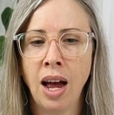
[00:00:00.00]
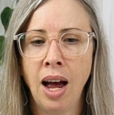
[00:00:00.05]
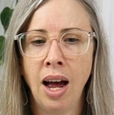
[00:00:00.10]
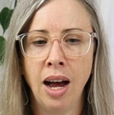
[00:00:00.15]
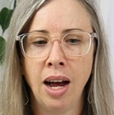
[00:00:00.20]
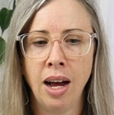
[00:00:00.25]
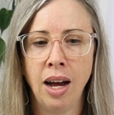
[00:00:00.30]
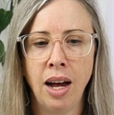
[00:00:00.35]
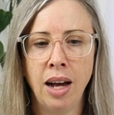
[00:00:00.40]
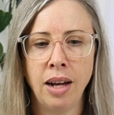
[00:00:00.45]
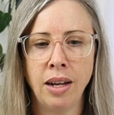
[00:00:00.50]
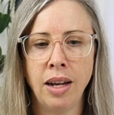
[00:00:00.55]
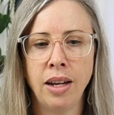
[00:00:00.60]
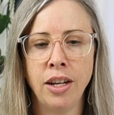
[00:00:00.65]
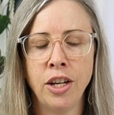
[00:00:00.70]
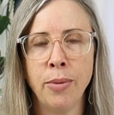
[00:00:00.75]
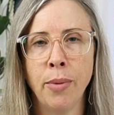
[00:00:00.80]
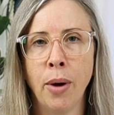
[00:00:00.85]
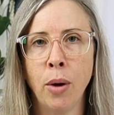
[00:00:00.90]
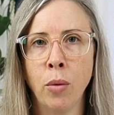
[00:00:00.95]

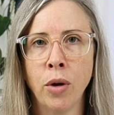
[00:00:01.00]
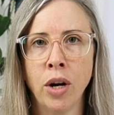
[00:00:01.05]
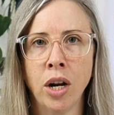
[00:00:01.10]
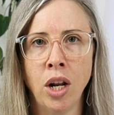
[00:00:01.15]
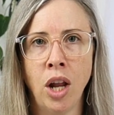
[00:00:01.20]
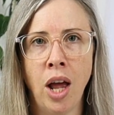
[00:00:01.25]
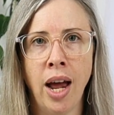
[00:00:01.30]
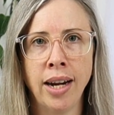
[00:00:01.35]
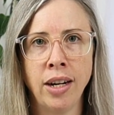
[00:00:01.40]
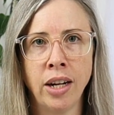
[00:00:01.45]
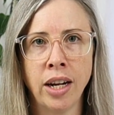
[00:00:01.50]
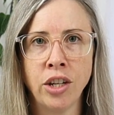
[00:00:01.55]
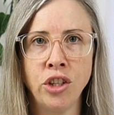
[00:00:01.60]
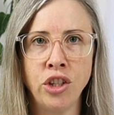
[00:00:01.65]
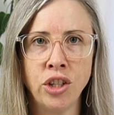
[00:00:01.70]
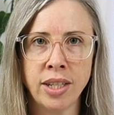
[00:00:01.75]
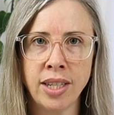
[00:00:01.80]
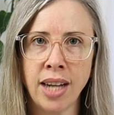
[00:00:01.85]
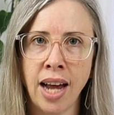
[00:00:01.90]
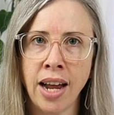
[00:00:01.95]
You might want a light like
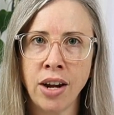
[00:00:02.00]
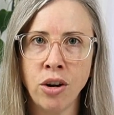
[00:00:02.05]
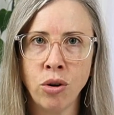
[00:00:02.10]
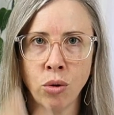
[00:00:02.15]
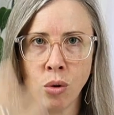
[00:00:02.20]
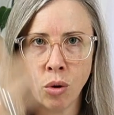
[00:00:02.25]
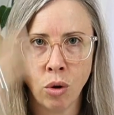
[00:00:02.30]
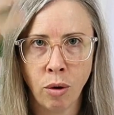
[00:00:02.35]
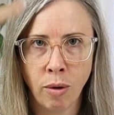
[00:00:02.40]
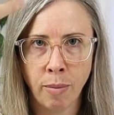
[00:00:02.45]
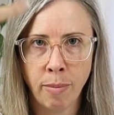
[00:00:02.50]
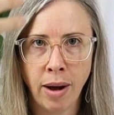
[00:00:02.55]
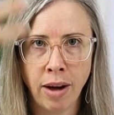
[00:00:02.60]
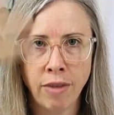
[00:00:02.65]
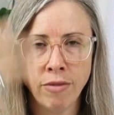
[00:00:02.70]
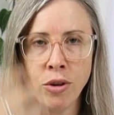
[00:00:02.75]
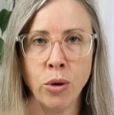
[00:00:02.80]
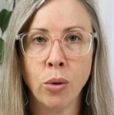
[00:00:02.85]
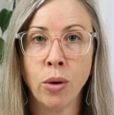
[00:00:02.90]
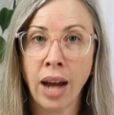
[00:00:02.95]
just under or
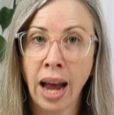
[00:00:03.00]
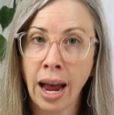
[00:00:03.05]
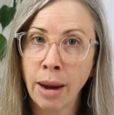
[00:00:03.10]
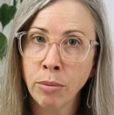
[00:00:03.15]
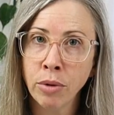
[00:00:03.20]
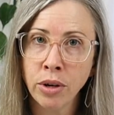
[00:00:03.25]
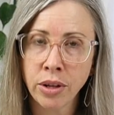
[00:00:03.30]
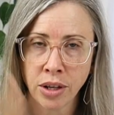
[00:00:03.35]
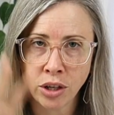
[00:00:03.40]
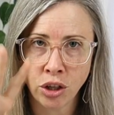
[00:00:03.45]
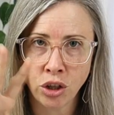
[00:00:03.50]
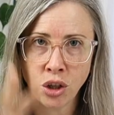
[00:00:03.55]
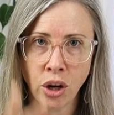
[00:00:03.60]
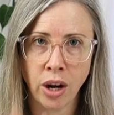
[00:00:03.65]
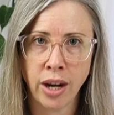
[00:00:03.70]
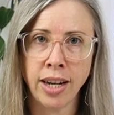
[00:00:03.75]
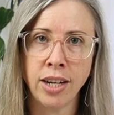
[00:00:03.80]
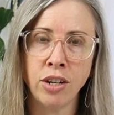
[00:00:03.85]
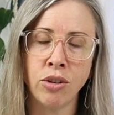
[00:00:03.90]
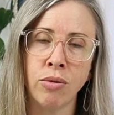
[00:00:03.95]
above your camera that's
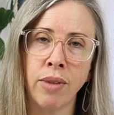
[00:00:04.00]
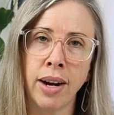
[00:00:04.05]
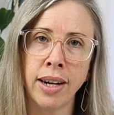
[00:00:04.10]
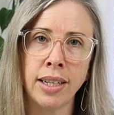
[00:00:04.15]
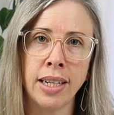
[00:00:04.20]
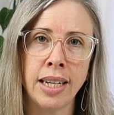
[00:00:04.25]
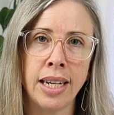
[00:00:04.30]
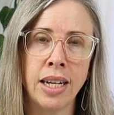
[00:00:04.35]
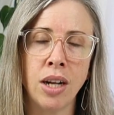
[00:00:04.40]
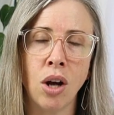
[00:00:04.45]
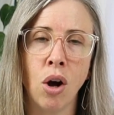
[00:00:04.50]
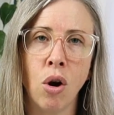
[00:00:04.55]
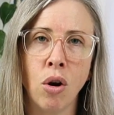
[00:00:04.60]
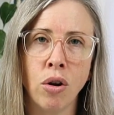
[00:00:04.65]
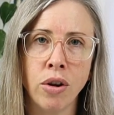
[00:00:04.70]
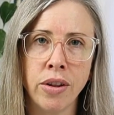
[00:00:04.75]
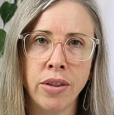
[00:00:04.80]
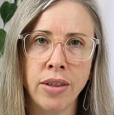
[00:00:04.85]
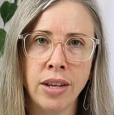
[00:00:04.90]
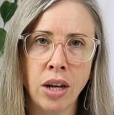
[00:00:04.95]
shining directly
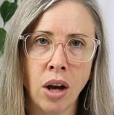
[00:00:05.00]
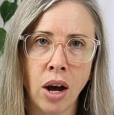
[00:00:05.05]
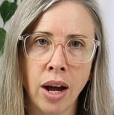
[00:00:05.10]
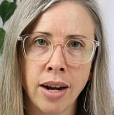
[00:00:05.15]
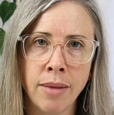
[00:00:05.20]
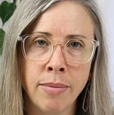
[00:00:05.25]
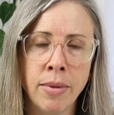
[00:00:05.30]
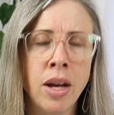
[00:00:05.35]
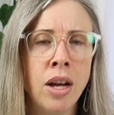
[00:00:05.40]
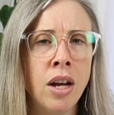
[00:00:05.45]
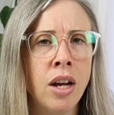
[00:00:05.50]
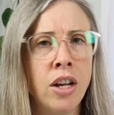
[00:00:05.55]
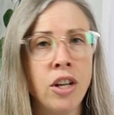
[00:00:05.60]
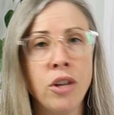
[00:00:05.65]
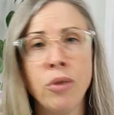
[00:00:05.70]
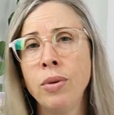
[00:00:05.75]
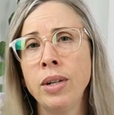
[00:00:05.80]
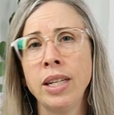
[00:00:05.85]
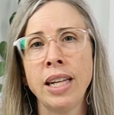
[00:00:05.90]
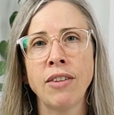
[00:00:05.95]
on the item.
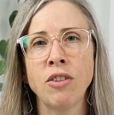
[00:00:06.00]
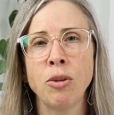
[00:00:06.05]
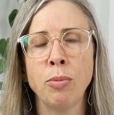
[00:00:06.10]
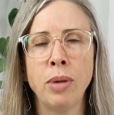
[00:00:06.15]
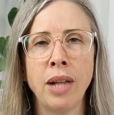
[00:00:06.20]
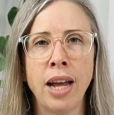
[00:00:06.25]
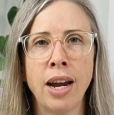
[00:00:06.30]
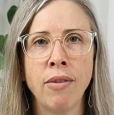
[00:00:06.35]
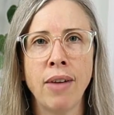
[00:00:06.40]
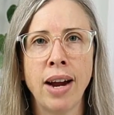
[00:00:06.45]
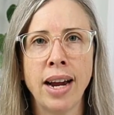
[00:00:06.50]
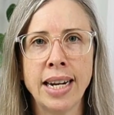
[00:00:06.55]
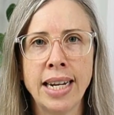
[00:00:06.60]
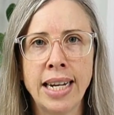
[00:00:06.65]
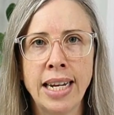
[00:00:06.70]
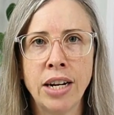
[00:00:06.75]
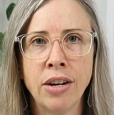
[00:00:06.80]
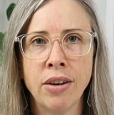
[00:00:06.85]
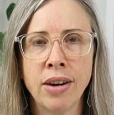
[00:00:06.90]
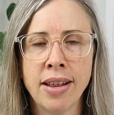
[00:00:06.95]
You really have to play around
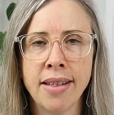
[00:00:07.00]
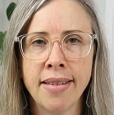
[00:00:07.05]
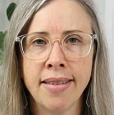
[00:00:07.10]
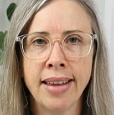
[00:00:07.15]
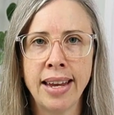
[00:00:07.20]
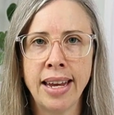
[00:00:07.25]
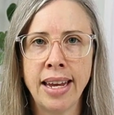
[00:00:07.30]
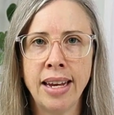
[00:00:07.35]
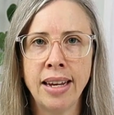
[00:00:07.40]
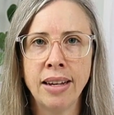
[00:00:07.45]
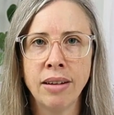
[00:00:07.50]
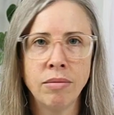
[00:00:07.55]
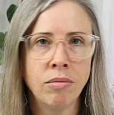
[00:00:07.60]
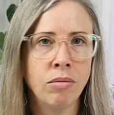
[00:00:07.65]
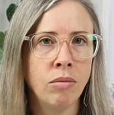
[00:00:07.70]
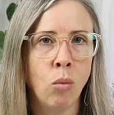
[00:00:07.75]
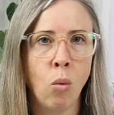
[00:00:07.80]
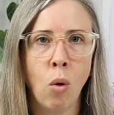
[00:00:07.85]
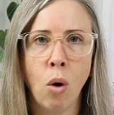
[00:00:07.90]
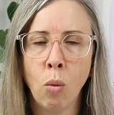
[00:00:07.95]
here and see
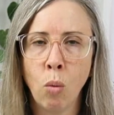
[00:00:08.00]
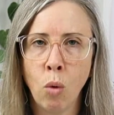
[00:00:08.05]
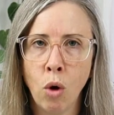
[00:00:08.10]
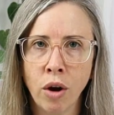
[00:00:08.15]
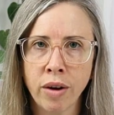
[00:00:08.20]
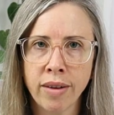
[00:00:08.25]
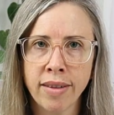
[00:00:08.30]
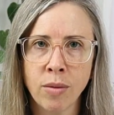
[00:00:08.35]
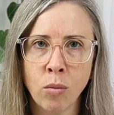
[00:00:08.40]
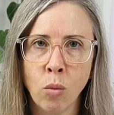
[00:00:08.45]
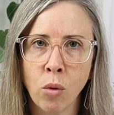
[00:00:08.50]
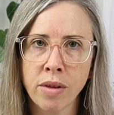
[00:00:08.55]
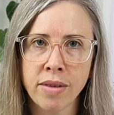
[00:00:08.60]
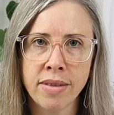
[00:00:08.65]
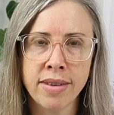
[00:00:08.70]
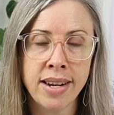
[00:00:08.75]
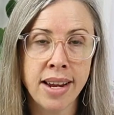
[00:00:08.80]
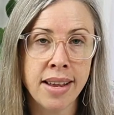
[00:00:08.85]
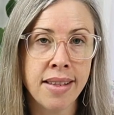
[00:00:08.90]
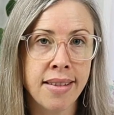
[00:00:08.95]
what works and
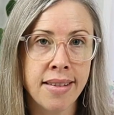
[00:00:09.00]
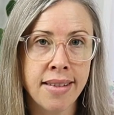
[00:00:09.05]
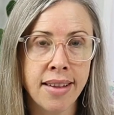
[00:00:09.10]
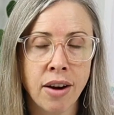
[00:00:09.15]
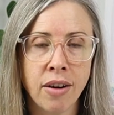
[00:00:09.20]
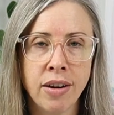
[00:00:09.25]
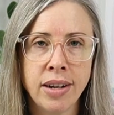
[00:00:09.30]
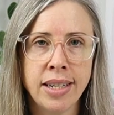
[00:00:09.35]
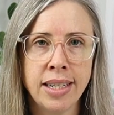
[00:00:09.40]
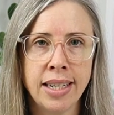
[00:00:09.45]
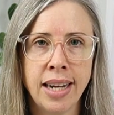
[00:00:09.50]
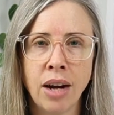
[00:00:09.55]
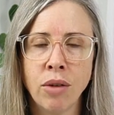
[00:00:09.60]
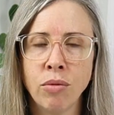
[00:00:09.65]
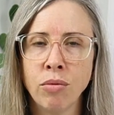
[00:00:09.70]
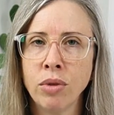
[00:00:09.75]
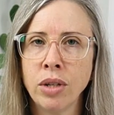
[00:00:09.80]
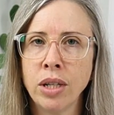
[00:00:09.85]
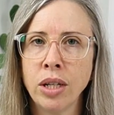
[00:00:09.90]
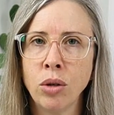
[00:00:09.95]
what's necessary to
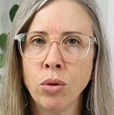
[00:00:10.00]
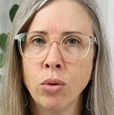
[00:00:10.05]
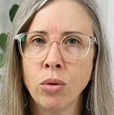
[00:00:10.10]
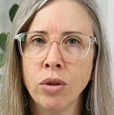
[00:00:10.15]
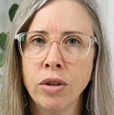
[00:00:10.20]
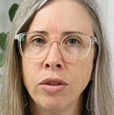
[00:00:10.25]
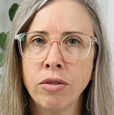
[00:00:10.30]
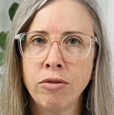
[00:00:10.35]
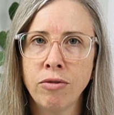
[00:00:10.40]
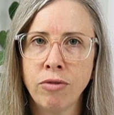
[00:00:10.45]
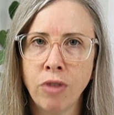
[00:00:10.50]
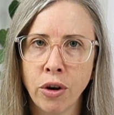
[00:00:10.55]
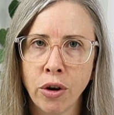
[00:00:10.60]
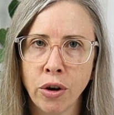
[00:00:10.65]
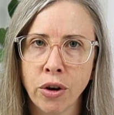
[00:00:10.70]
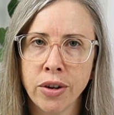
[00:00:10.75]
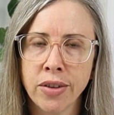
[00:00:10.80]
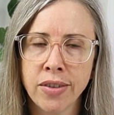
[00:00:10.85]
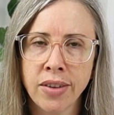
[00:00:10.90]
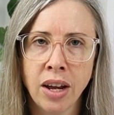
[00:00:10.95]
get really good
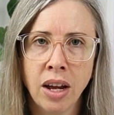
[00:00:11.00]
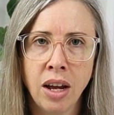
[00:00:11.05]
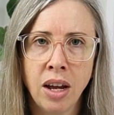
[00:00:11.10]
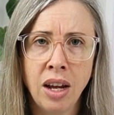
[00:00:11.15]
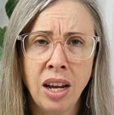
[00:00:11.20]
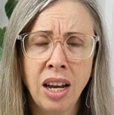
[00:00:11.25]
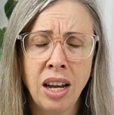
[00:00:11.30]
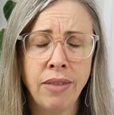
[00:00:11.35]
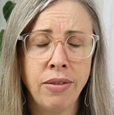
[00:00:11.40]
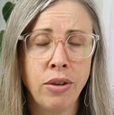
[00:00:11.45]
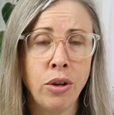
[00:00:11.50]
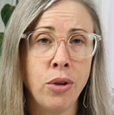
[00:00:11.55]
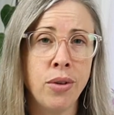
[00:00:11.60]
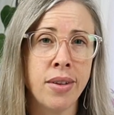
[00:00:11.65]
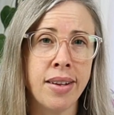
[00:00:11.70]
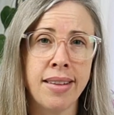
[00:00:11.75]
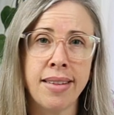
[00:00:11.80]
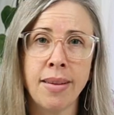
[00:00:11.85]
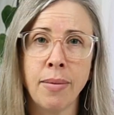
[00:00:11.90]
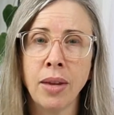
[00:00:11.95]
photos. If you're
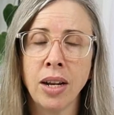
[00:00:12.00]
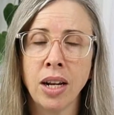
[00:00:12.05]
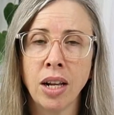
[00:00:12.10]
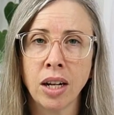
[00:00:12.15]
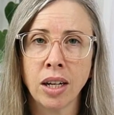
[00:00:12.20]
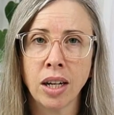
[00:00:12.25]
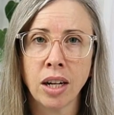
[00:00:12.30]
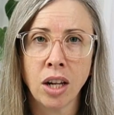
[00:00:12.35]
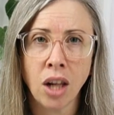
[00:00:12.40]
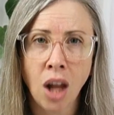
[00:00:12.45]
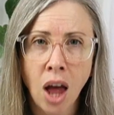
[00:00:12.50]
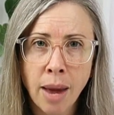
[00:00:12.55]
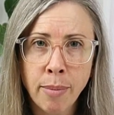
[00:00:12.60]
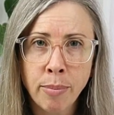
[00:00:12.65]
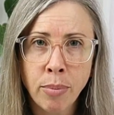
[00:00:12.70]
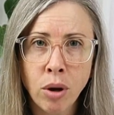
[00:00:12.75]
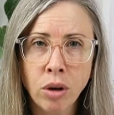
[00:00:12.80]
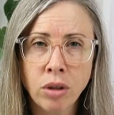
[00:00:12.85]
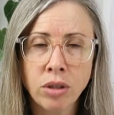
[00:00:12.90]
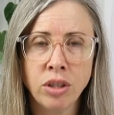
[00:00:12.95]
using something like a light
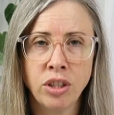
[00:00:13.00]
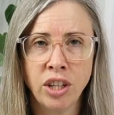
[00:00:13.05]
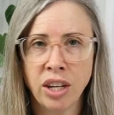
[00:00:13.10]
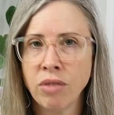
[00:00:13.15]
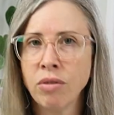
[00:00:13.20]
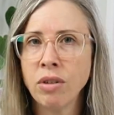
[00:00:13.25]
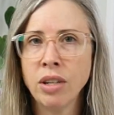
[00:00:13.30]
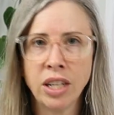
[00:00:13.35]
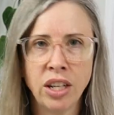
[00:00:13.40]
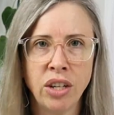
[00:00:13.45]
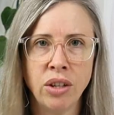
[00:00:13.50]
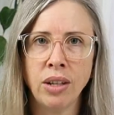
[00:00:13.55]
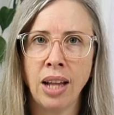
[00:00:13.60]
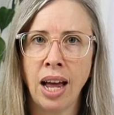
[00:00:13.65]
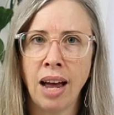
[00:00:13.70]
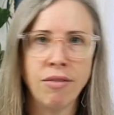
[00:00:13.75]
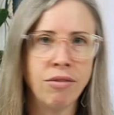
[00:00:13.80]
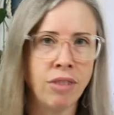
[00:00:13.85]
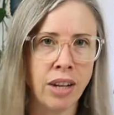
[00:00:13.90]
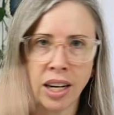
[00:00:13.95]
box, generally you'll
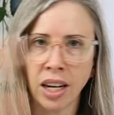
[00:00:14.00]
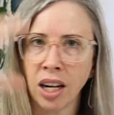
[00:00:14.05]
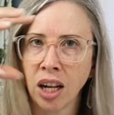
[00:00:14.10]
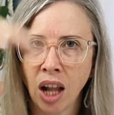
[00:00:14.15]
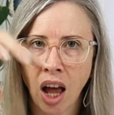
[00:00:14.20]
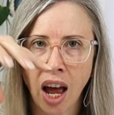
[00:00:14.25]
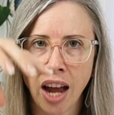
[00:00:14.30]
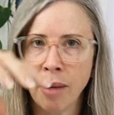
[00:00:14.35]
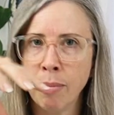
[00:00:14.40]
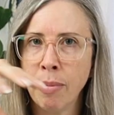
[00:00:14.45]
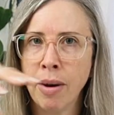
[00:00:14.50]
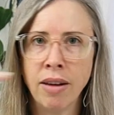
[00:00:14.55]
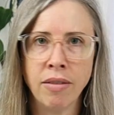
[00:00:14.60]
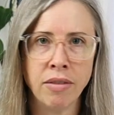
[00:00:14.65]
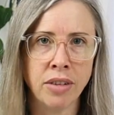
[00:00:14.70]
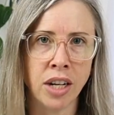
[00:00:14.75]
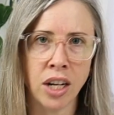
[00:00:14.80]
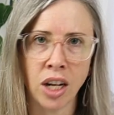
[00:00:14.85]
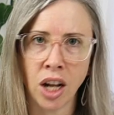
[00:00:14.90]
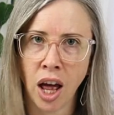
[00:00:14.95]
have like a light above
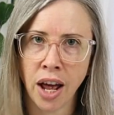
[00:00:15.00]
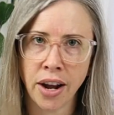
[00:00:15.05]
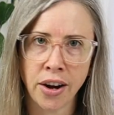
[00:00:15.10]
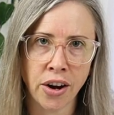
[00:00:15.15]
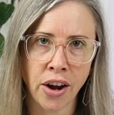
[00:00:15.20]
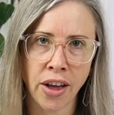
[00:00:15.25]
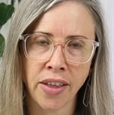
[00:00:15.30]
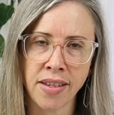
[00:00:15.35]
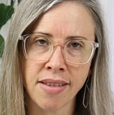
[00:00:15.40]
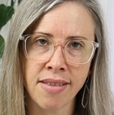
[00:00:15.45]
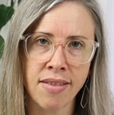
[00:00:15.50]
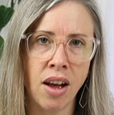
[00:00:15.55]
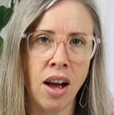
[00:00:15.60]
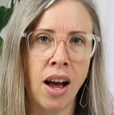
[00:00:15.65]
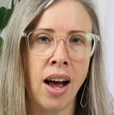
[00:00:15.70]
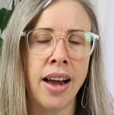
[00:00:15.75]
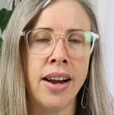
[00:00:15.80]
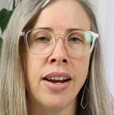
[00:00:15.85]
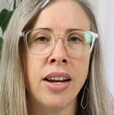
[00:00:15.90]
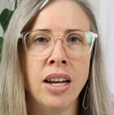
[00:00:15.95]
and a light on either
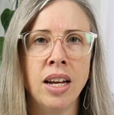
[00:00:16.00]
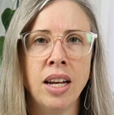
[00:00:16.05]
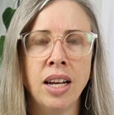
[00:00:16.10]
side